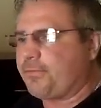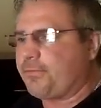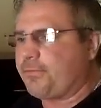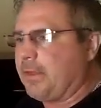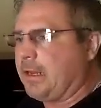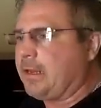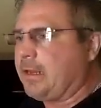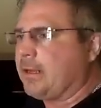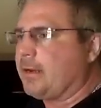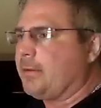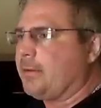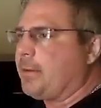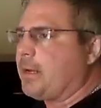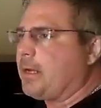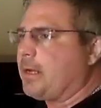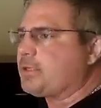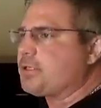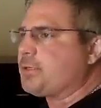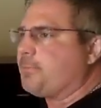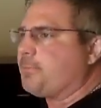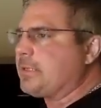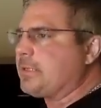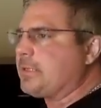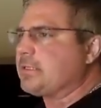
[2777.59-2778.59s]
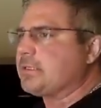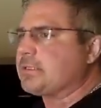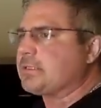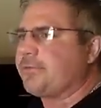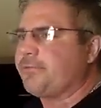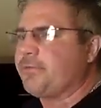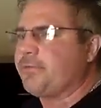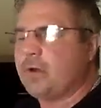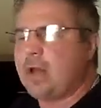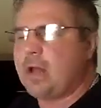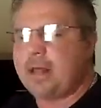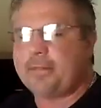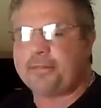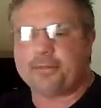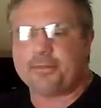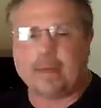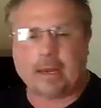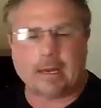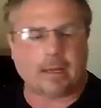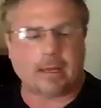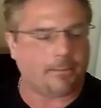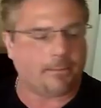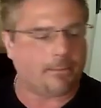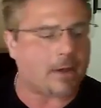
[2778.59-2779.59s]
thinking about your business, if you're not
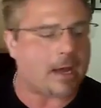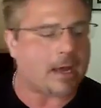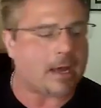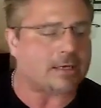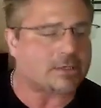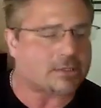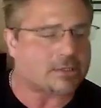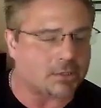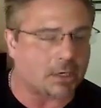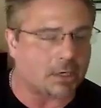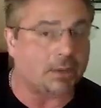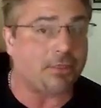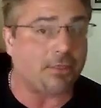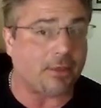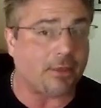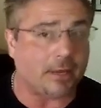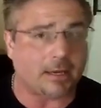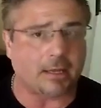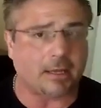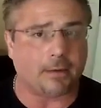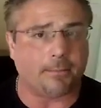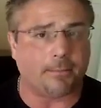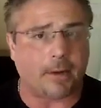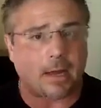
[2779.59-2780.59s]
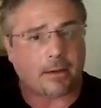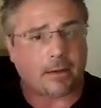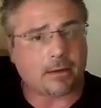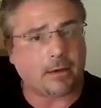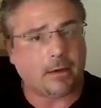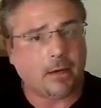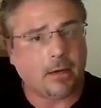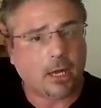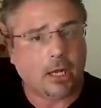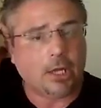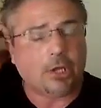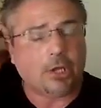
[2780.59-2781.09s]
thinking about it, start thinking about it.